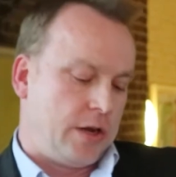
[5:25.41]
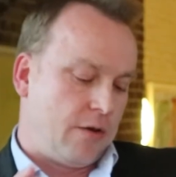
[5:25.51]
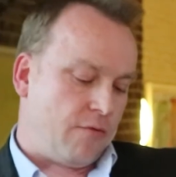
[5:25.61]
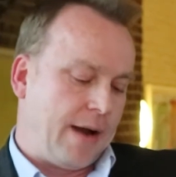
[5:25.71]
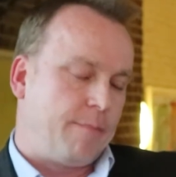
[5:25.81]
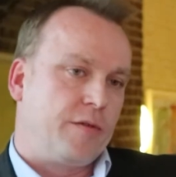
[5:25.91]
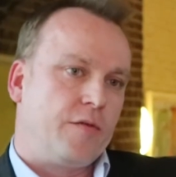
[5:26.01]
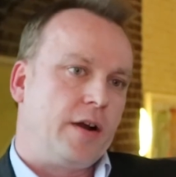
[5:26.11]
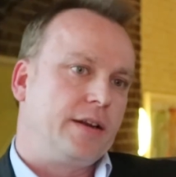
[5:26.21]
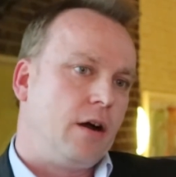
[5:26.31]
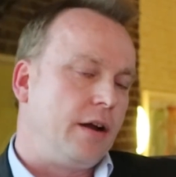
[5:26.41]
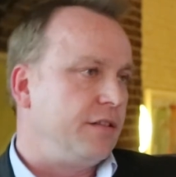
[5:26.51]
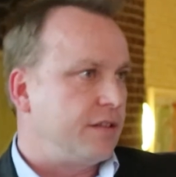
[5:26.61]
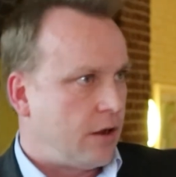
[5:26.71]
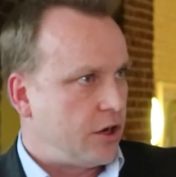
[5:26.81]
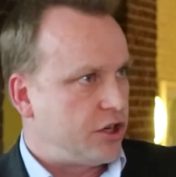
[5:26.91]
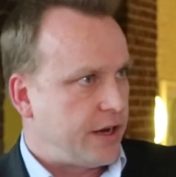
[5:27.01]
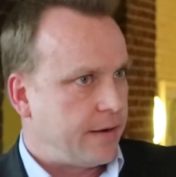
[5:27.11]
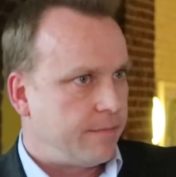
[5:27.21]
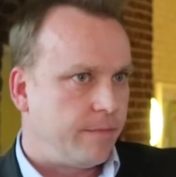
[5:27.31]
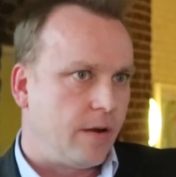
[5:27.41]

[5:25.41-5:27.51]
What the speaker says: Yeah, RAP provide guidance last year,